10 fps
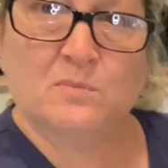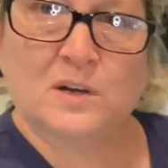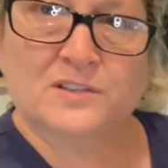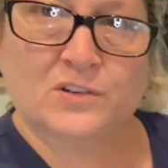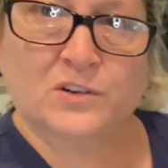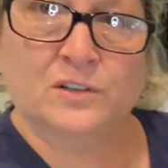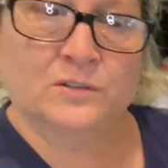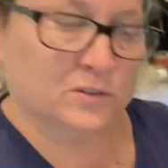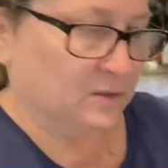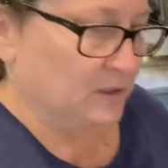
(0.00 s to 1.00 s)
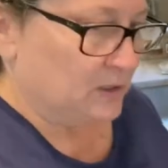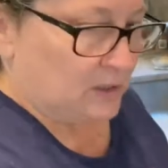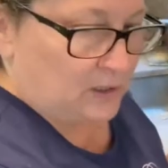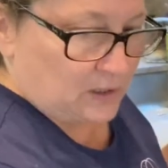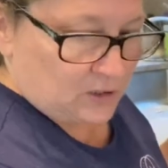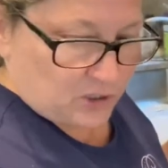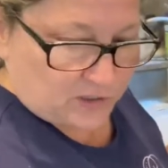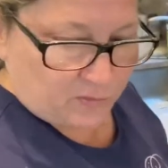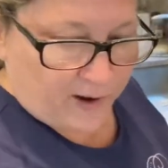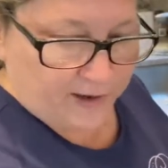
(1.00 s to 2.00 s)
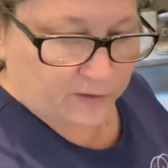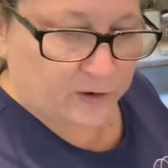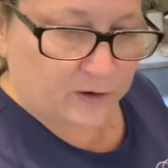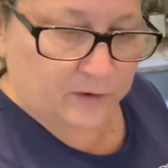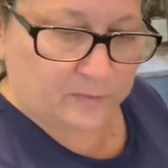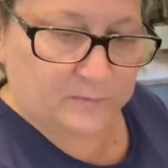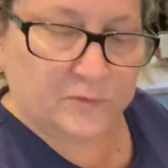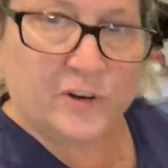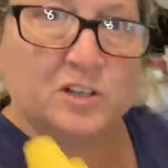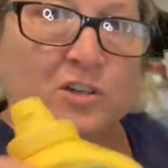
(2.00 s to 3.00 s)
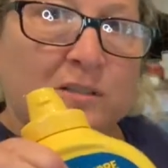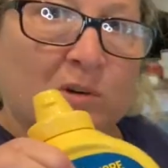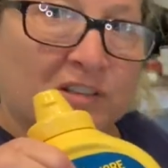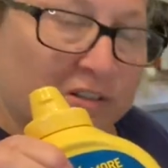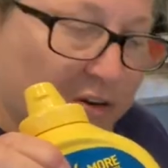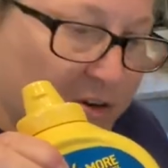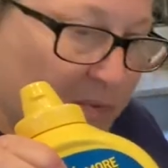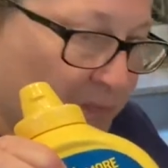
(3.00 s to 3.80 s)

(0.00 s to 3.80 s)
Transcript: of mustard, just regular French's mustard,